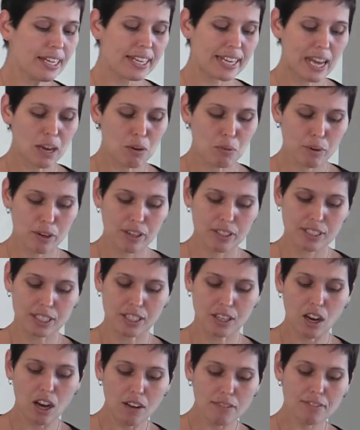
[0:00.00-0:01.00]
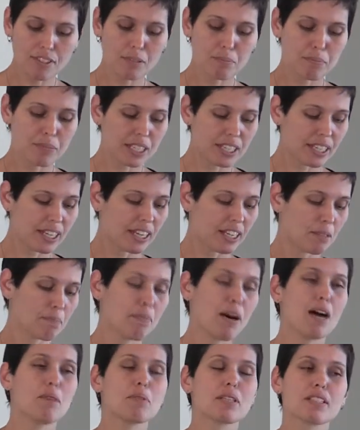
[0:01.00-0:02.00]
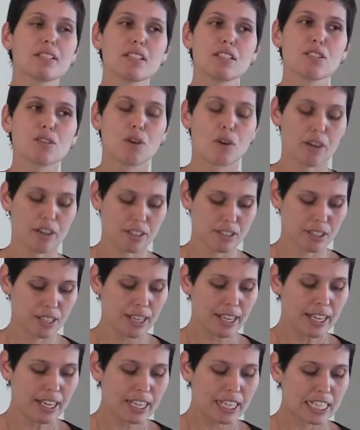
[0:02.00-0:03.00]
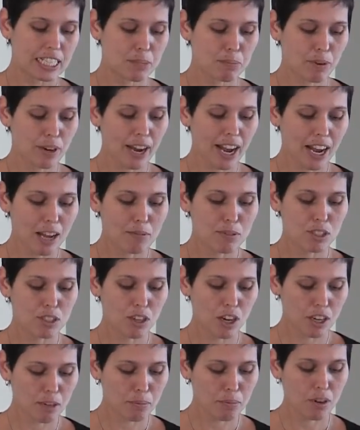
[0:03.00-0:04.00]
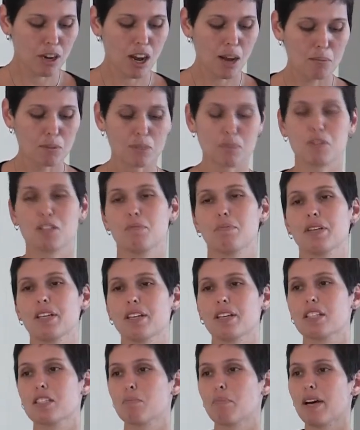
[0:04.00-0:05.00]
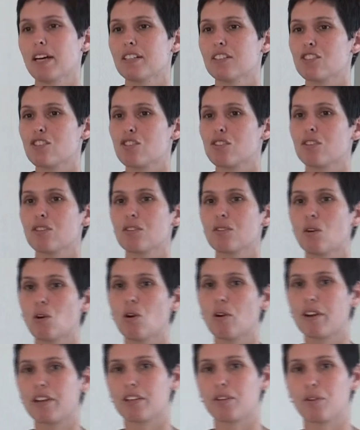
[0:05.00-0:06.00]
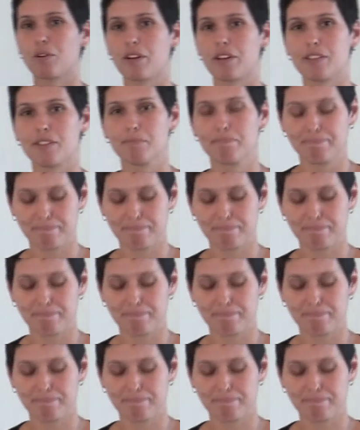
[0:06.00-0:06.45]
networked, and often mediated public discourse is perhaps not a problem to be expunged or ignored.